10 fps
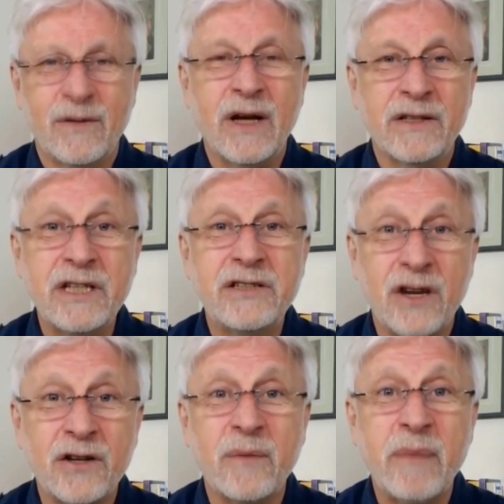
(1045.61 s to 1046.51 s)
Right. These
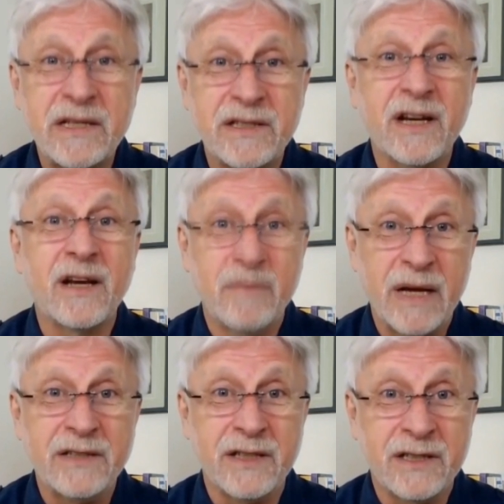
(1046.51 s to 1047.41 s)
are the basic
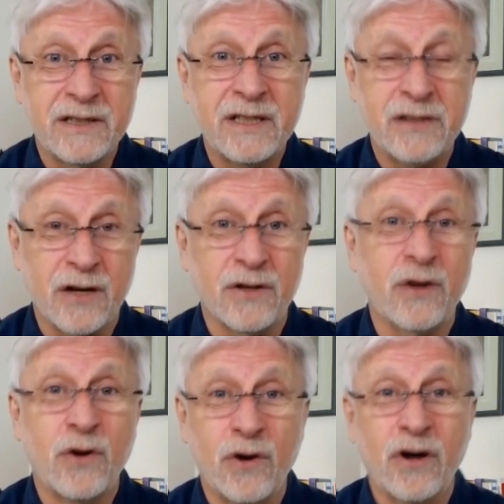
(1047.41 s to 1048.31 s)
basics. These
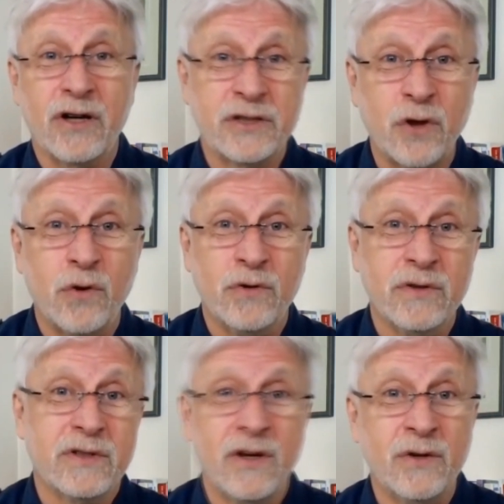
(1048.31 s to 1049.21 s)
are yeah. the
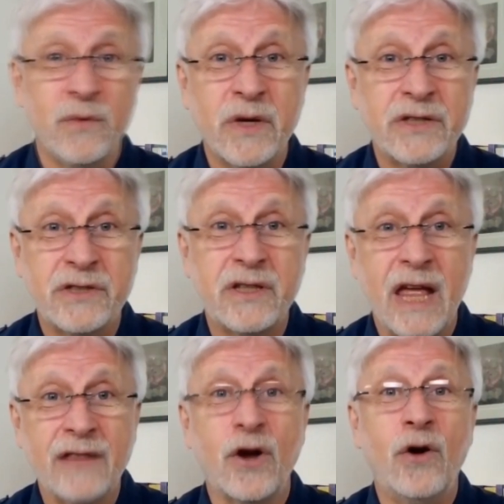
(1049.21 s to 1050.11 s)
cornerstones on
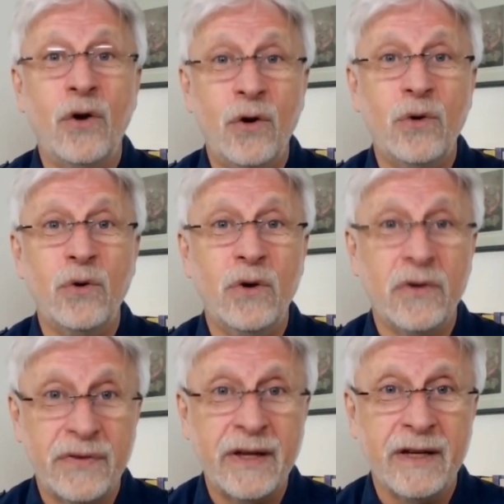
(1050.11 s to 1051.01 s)
which the
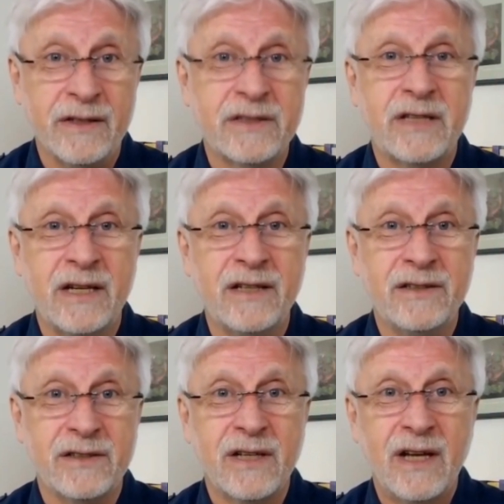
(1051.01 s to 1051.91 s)
whole thing
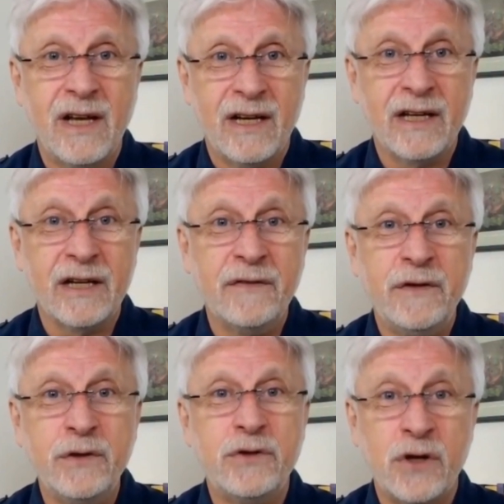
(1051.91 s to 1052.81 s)
stands. It
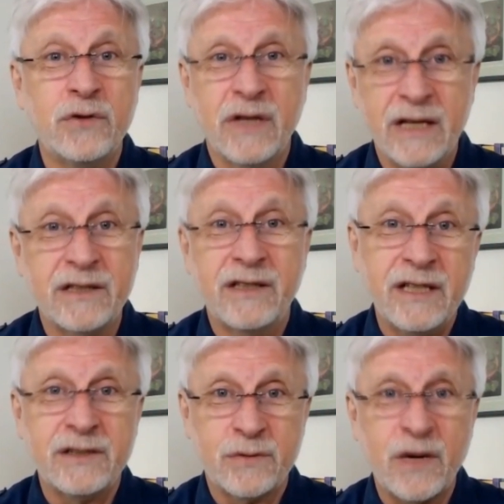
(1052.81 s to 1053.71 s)
like is. You don't it's get the
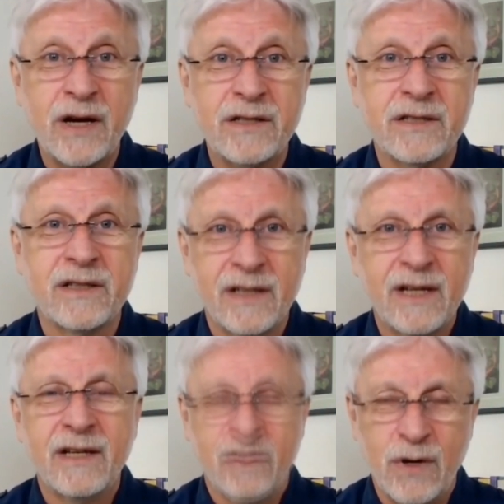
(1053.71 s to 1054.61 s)
foundation.
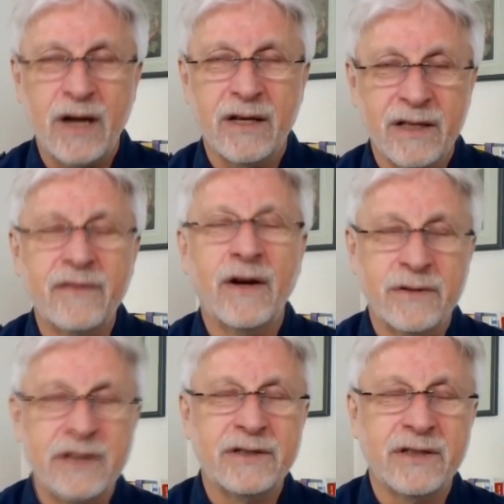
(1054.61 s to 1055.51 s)
Right, right. The
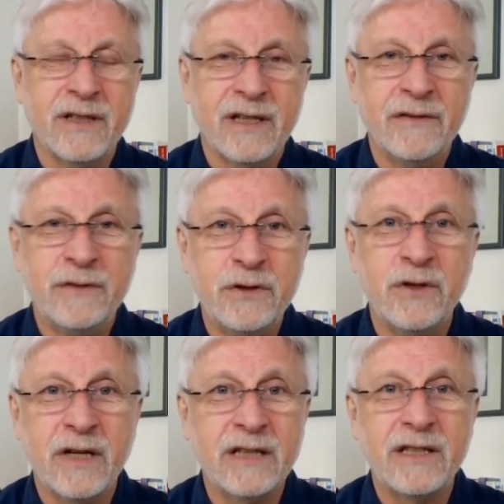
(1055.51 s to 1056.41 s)
foundation. If you
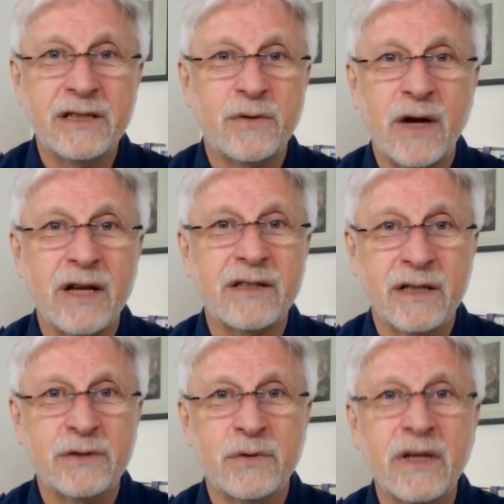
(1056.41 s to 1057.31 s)
don't get this right,
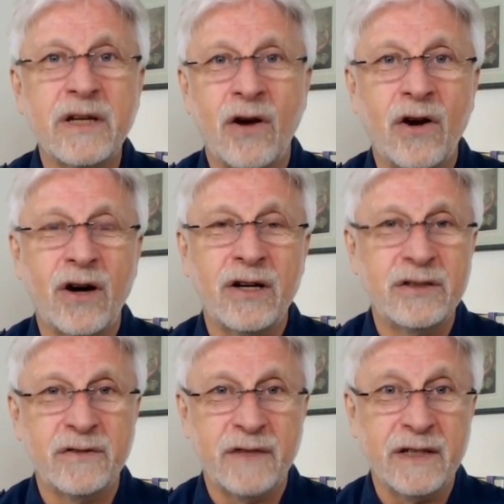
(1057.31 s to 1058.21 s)
it's really hard
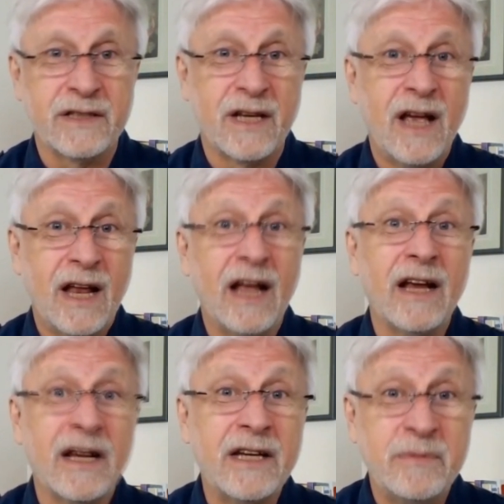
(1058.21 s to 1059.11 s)
to fix.
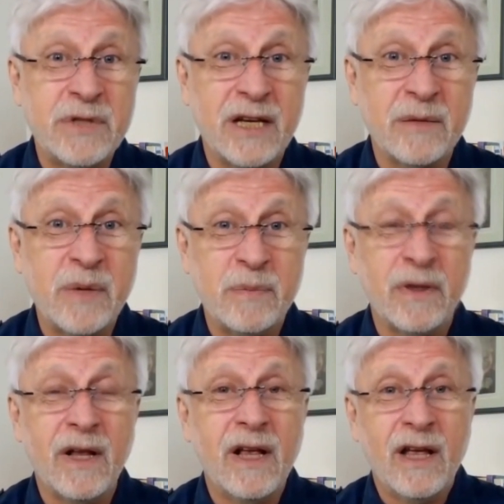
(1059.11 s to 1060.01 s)
I, I keep telling
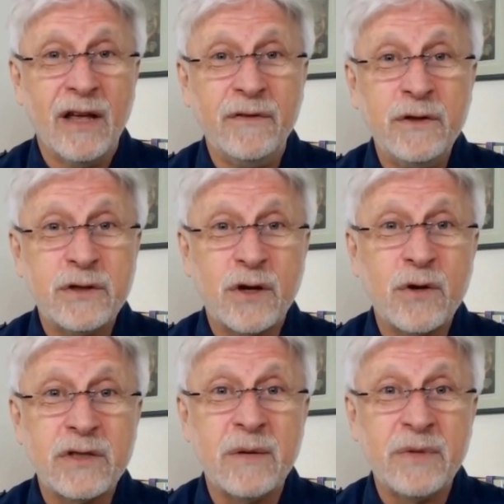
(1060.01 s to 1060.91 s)
people, if you
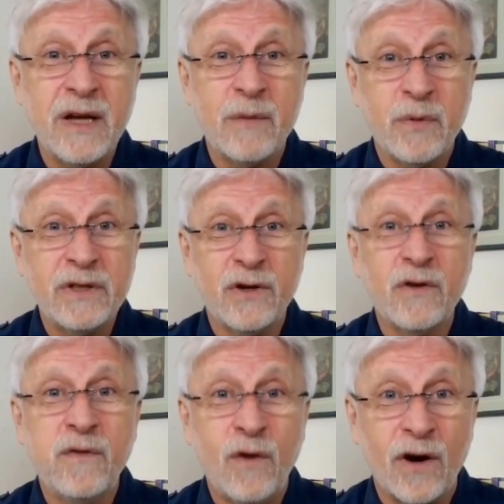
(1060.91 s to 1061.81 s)
screw something up with
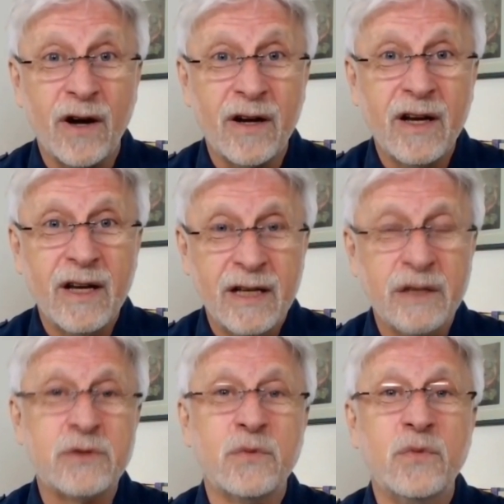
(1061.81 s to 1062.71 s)
your fork,
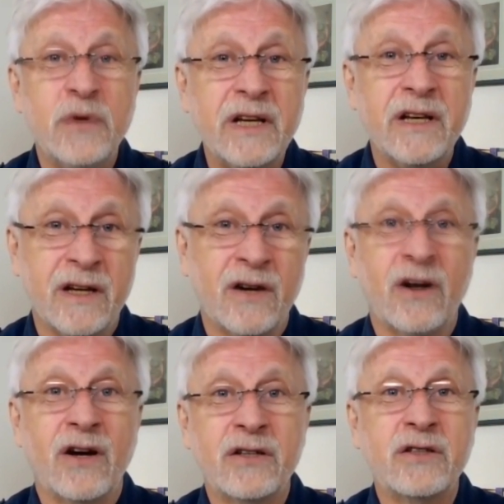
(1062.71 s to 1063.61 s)
it's really
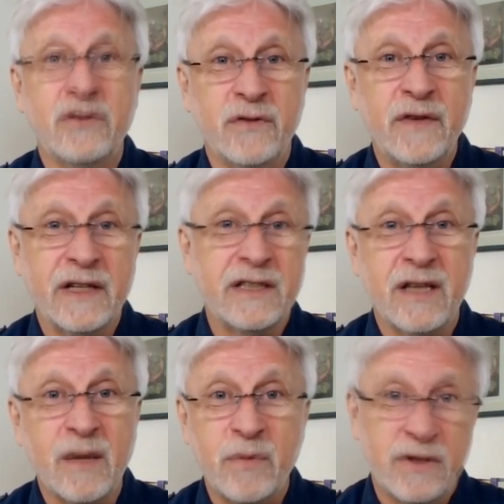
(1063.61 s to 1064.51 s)
hard to fix
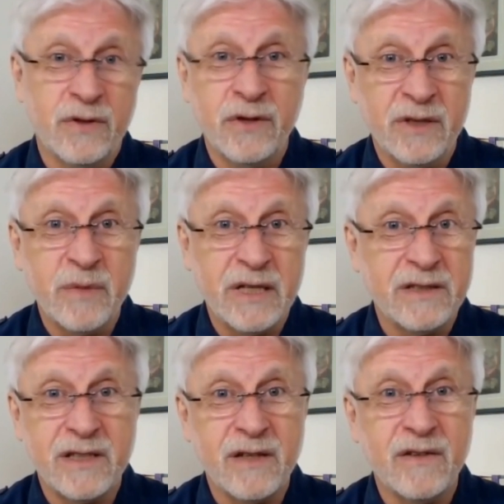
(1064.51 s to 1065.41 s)
it up with
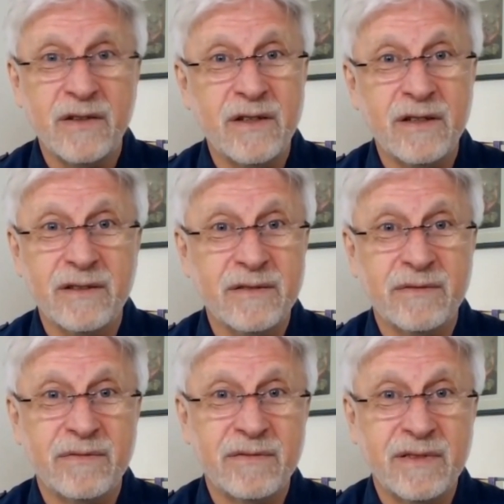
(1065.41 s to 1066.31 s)
ointments and uh,
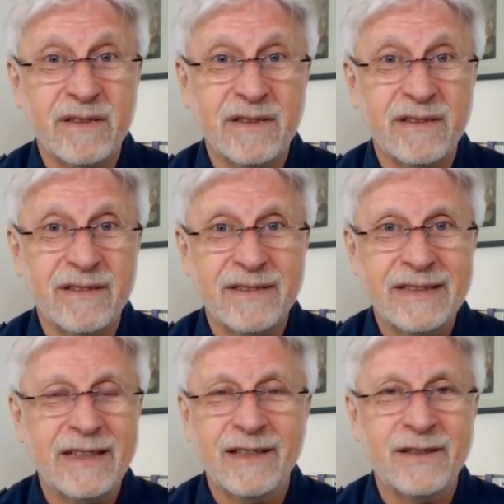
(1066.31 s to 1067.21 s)

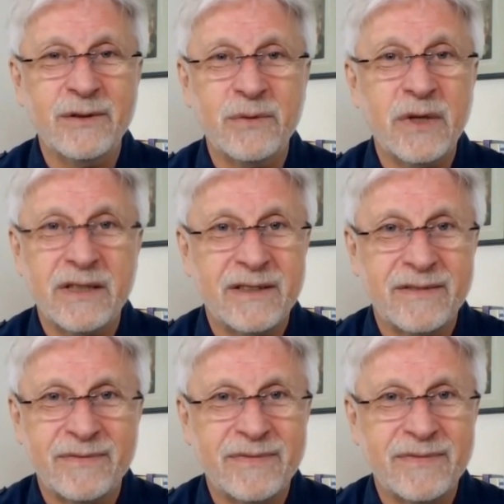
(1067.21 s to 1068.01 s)
I don't know what